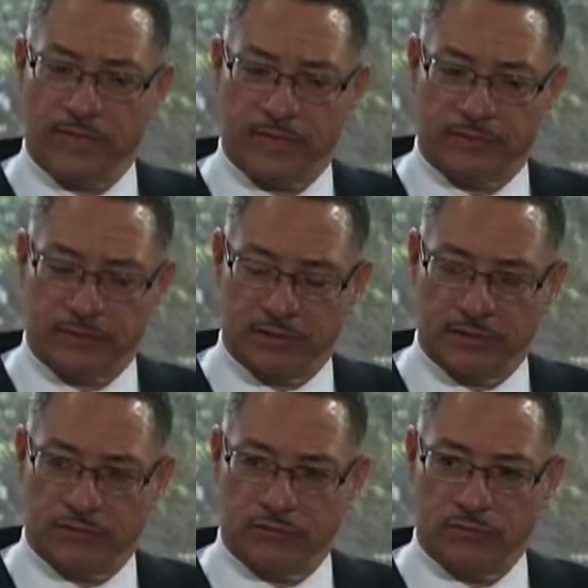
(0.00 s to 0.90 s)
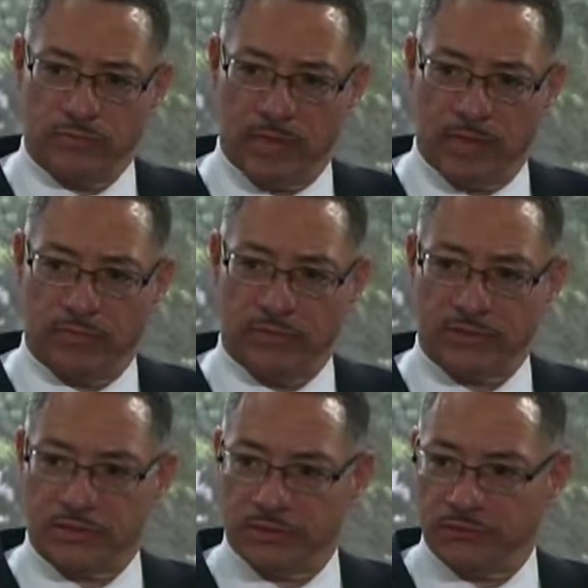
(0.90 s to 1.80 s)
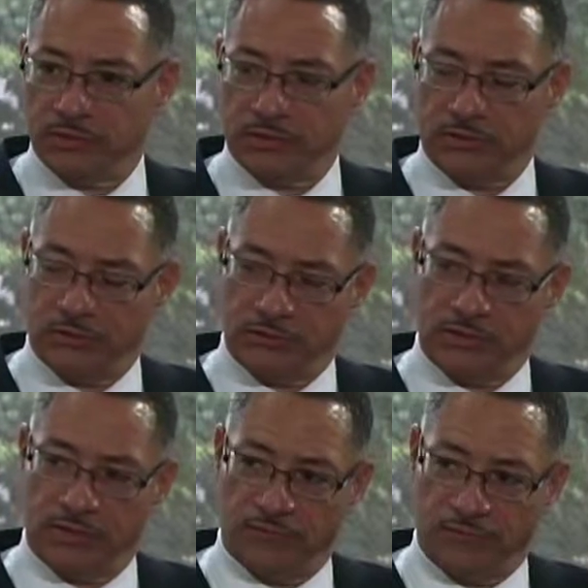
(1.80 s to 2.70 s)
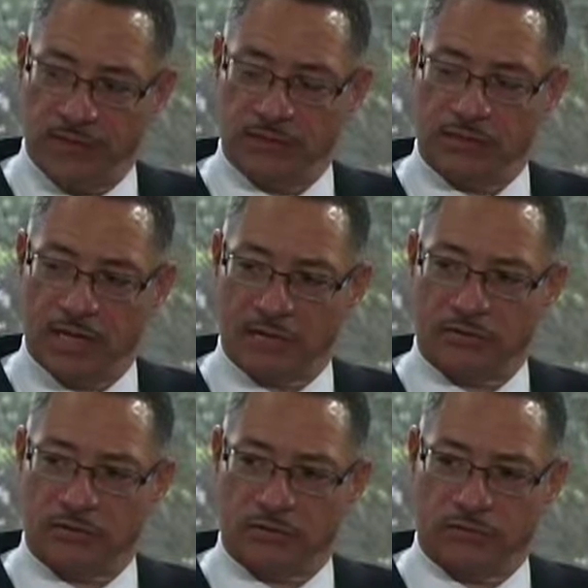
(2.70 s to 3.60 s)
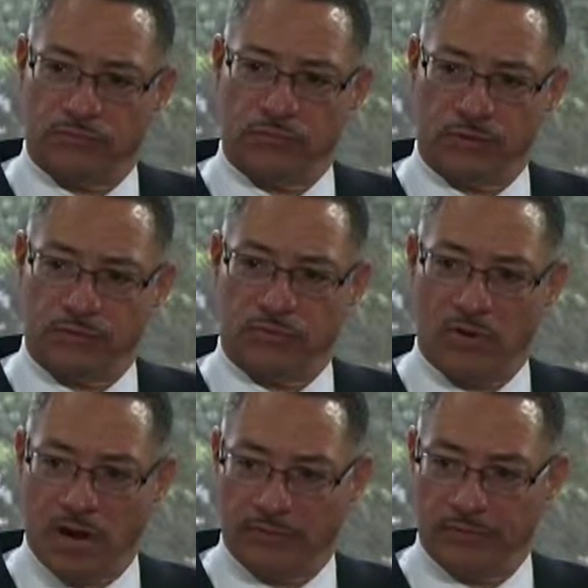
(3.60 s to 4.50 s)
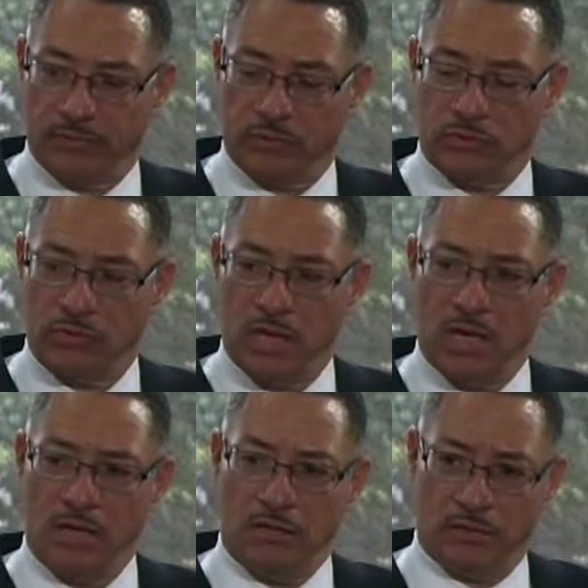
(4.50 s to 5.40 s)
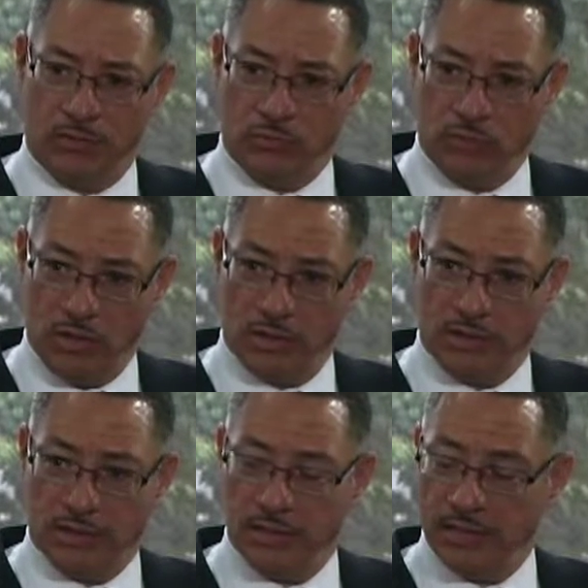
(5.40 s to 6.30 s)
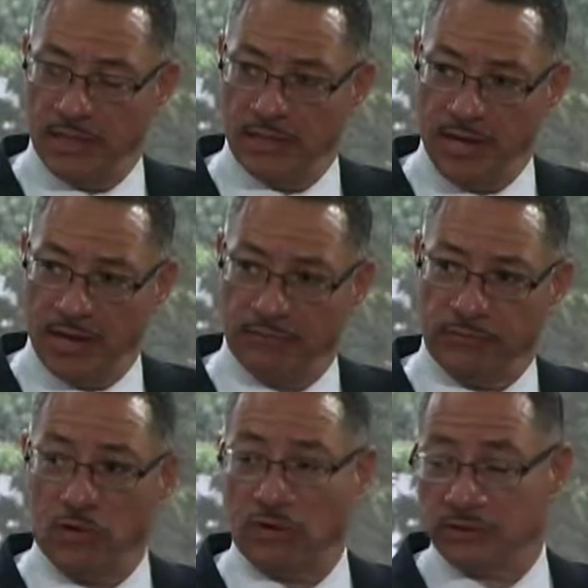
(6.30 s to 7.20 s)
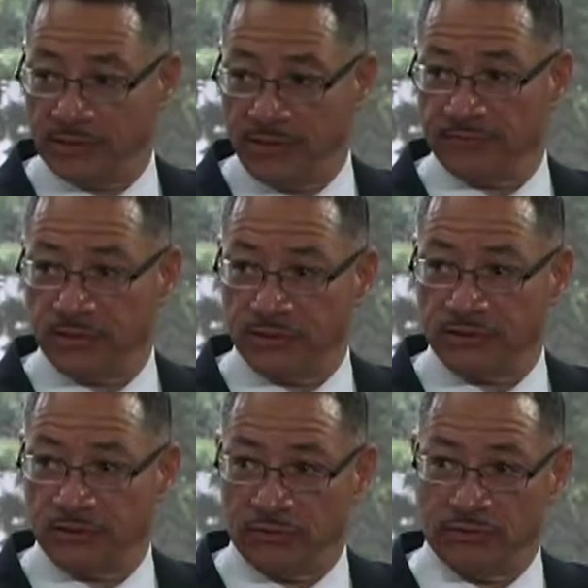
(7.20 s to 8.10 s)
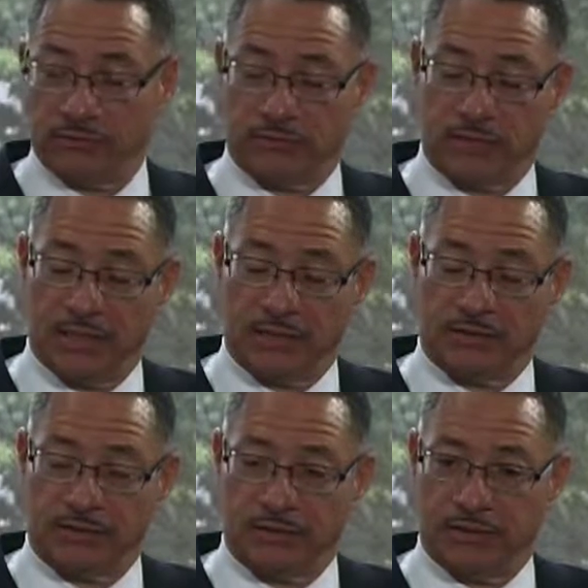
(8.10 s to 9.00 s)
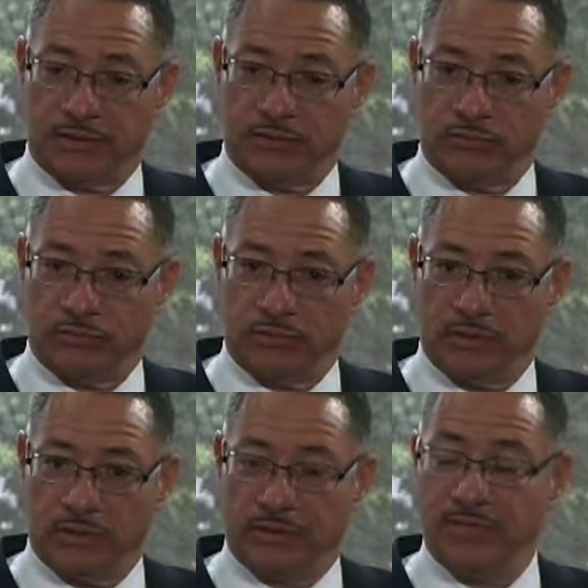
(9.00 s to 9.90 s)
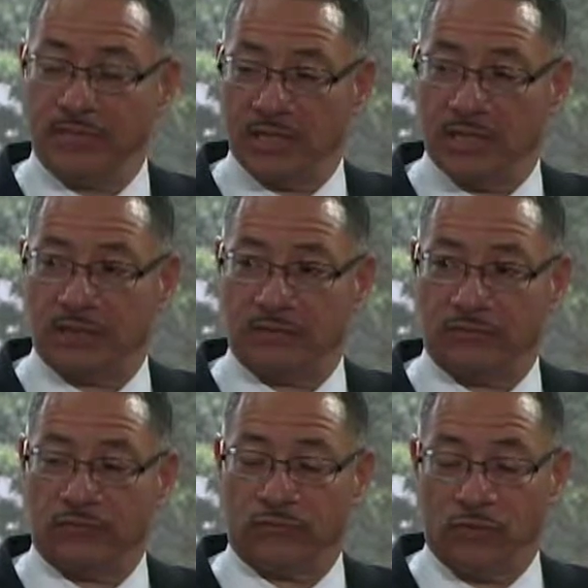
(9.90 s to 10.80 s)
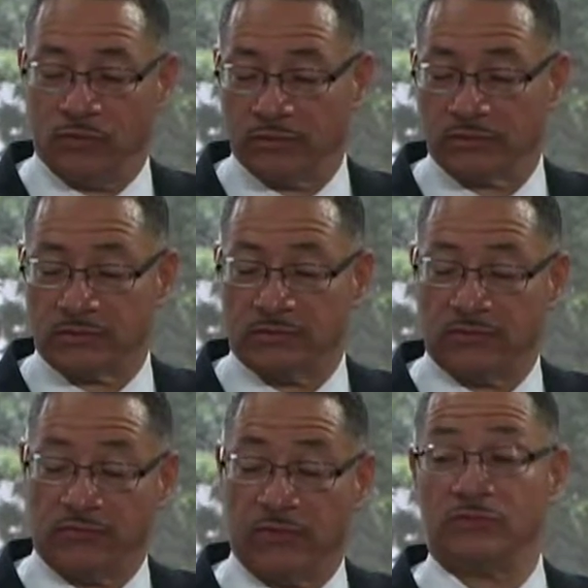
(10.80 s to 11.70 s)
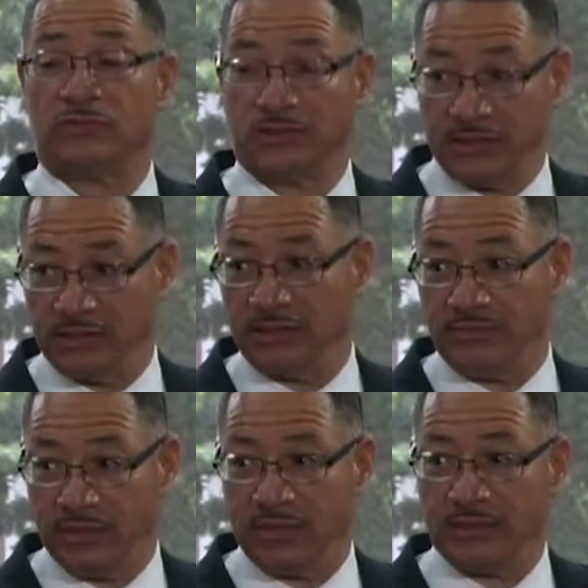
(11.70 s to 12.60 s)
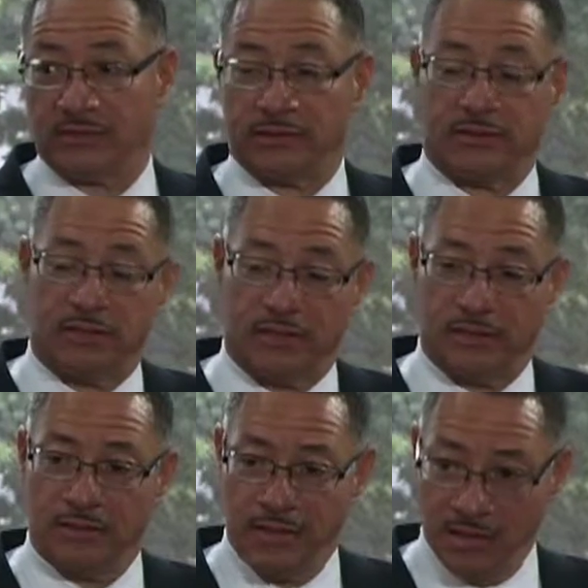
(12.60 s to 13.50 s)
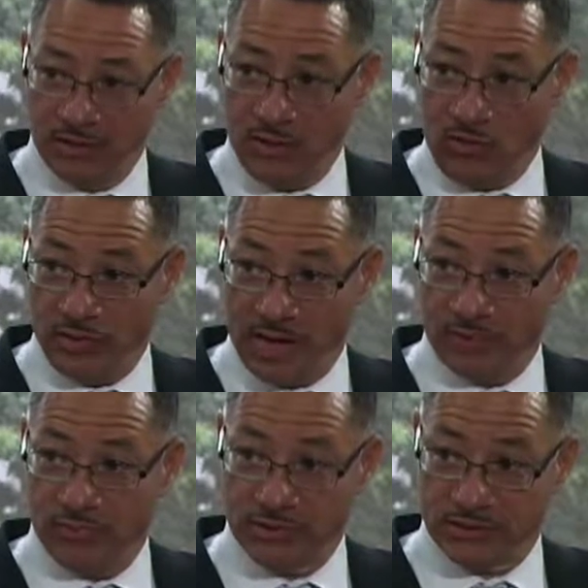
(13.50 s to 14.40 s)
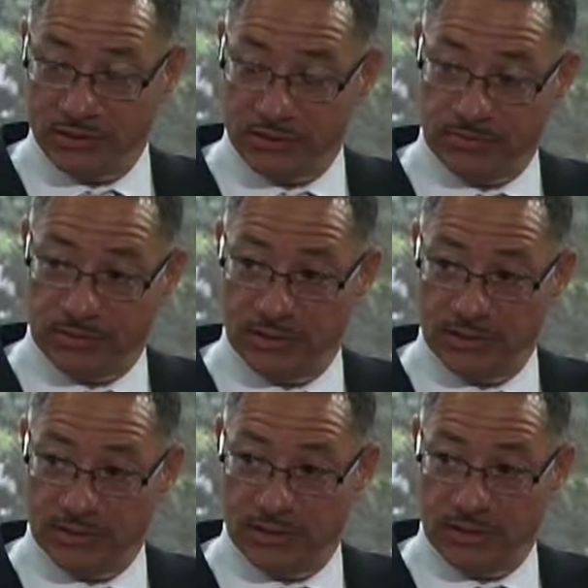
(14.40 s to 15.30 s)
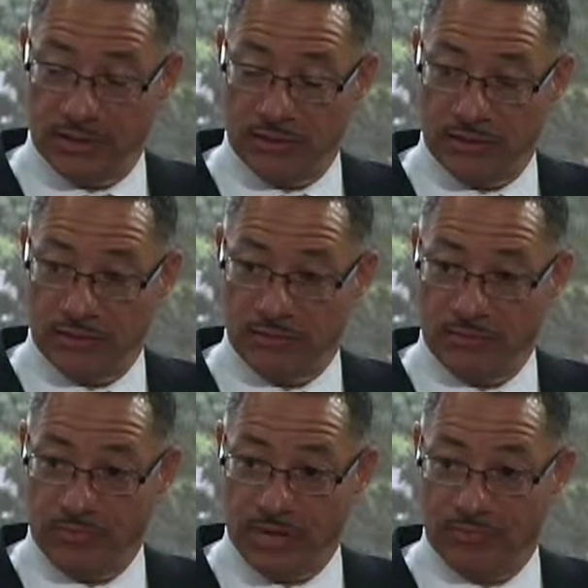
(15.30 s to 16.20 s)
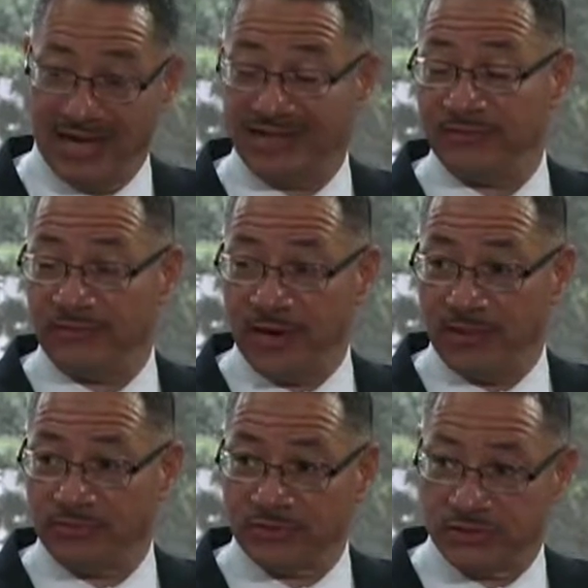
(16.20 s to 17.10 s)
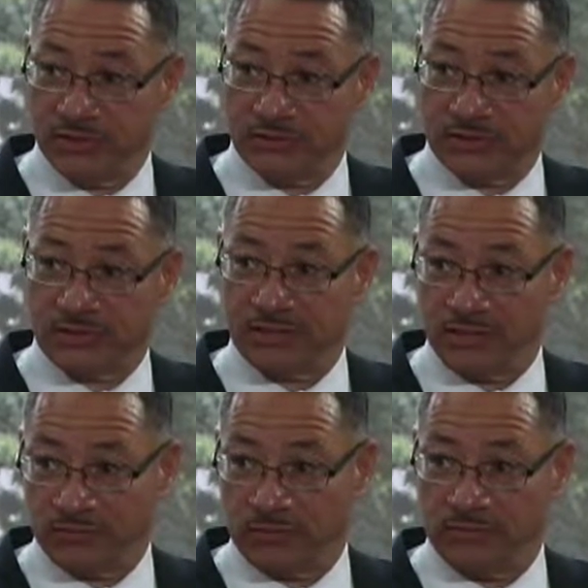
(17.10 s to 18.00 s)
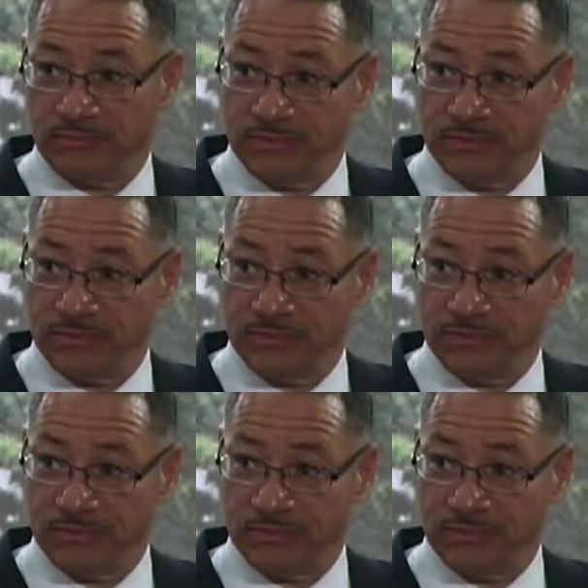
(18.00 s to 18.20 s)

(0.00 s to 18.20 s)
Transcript: that through my business research that franchises are really profitable, number one, and have longevity, so that you eliminate or virtually eliminate the going out of business, because they are about 95% successful.